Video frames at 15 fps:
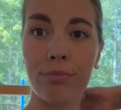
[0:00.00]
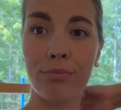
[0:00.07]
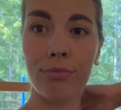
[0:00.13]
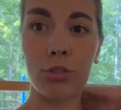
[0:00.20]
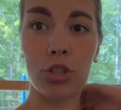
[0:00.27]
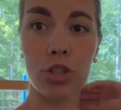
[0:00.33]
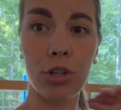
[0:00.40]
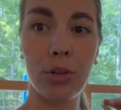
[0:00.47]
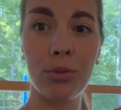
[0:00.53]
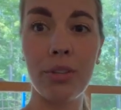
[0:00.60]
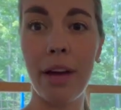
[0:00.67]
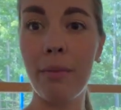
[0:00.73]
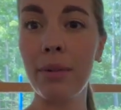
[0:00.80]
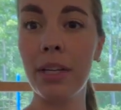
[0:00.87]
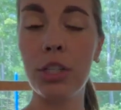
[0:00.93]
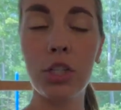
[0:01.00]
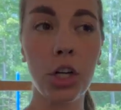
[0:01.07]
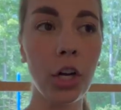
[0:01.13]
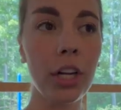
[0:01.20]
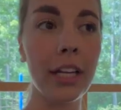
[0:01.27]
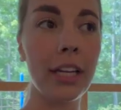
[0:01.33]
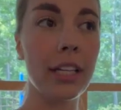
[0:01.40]
So time to get
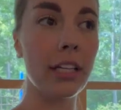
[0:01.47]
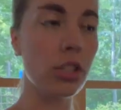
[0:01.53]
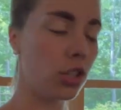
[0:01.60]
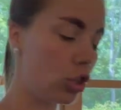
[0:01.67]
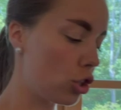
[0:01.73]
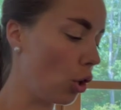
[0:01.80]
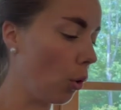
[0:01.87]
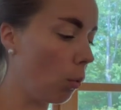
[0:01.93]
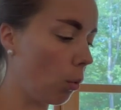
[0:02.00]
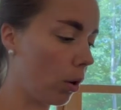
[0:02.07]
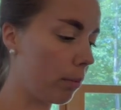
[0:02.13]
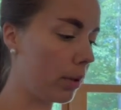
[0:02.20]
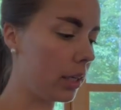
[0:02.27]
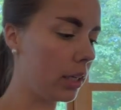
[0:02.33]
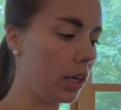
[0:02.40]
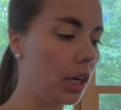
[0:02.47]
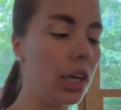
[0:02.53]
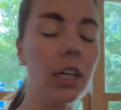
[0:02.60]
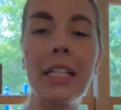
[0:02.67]
started. It is so warm in here.